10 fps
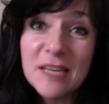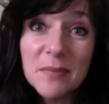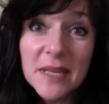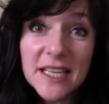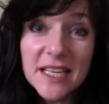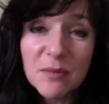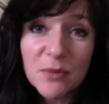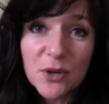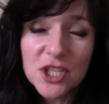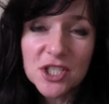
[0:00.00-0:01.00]
The
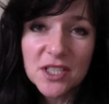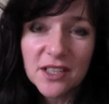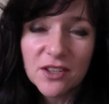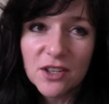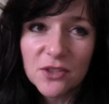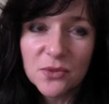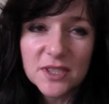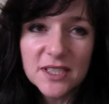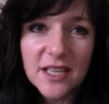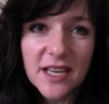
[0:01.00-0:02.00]
immediate impression I
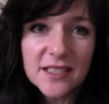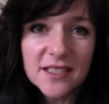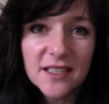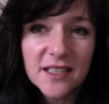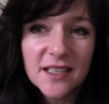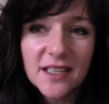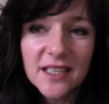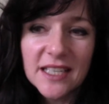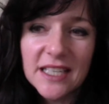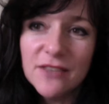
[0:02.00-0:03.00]
got was that
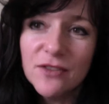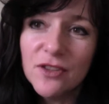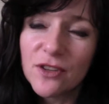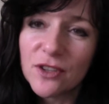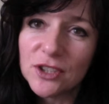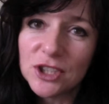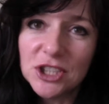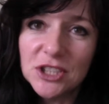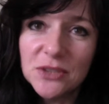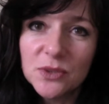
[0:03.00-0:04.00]
even though
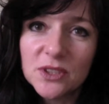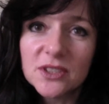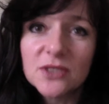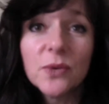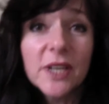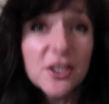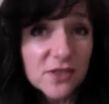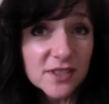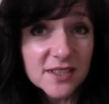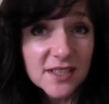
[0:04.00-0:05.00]
she was the
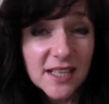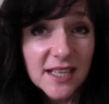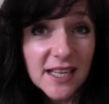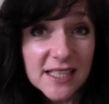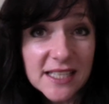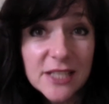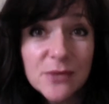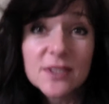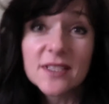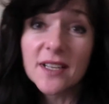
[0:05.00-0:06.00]
waitress and
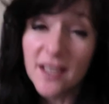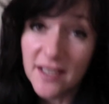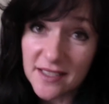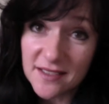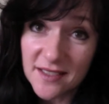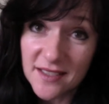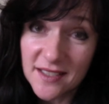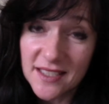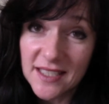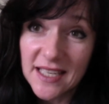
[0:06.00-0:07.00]
he was the
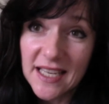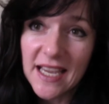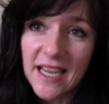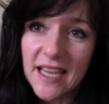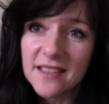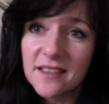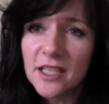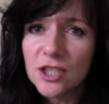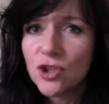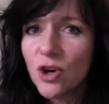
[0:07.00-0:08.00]
client,
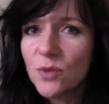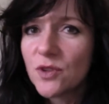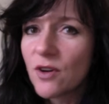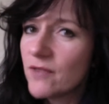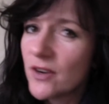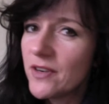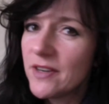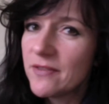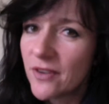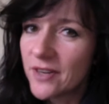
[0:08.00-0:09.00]
and their jobs are
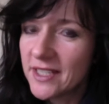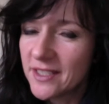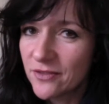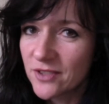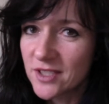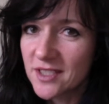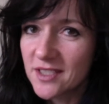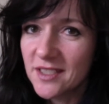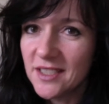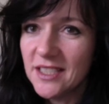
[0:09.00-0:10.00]
very, very
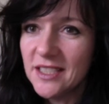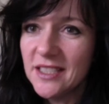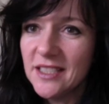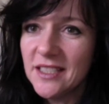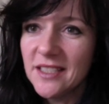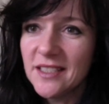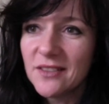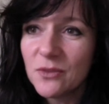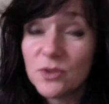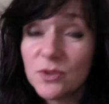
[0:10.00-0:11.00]
different. He
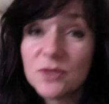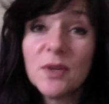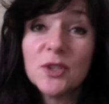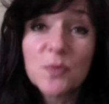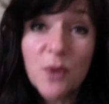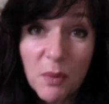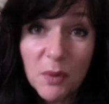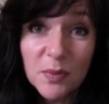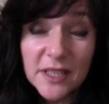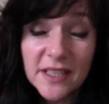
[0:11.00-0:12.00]
was most
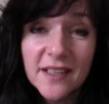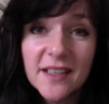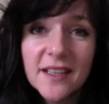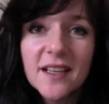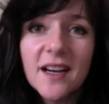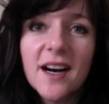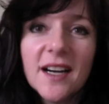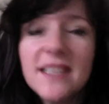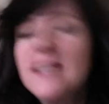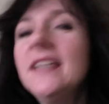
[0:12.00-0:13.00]
probably a
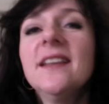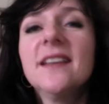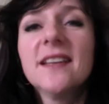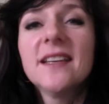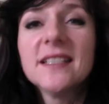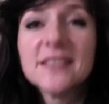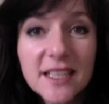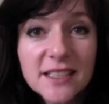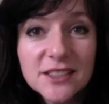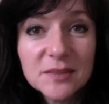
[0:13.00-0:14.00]
highly
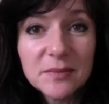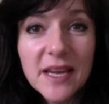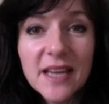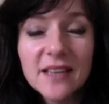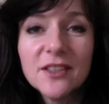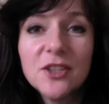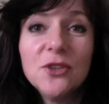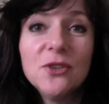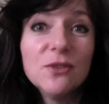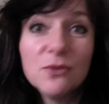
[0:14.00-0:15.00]
intelligent man
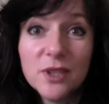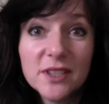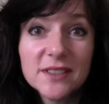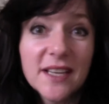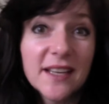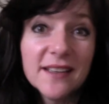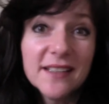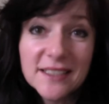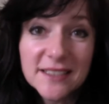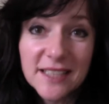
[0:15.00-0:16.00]
who works
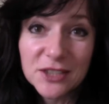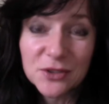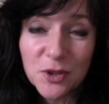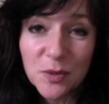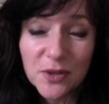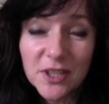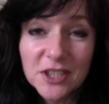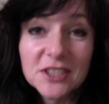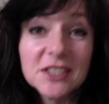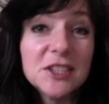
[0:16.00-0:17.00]
at an international
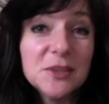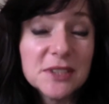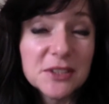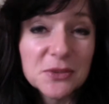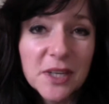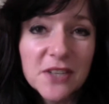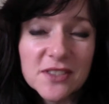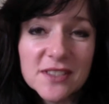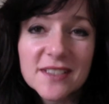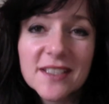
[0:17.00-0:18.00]
corporation, and she was his
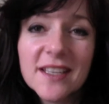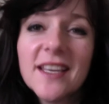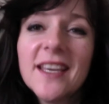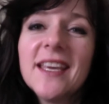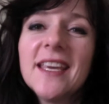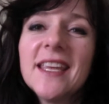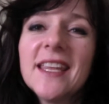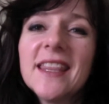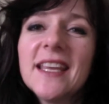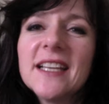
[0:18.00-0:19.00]
waitress.
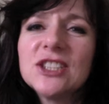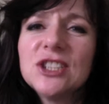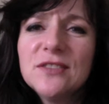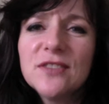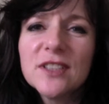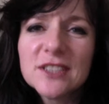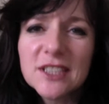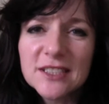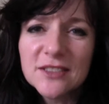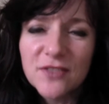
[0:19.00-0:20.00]
That she
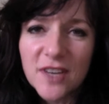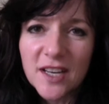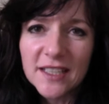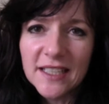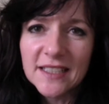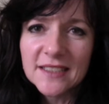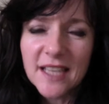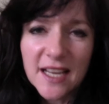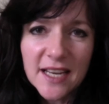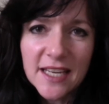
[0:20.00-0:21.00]
felt justified
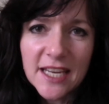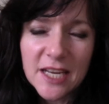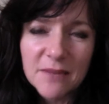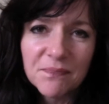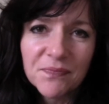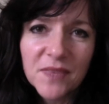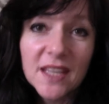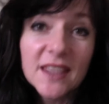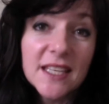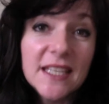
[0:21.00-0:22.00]
in telling him
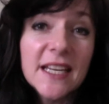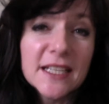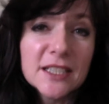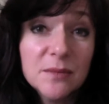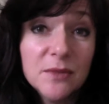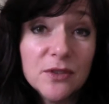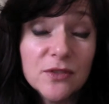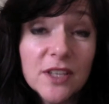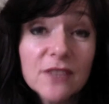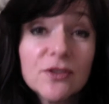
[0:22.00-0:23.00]
that he had to
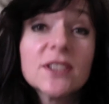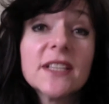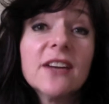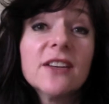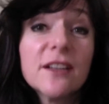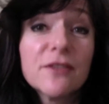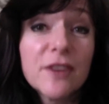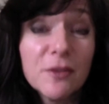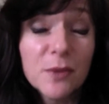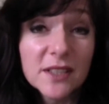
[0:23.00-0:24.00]
move in a voice loud
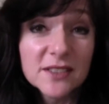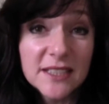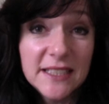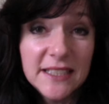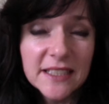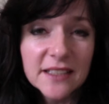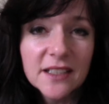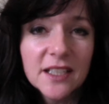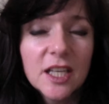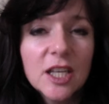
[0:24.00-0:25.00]
enough for everyone else to
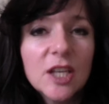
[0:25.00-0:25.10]
hear,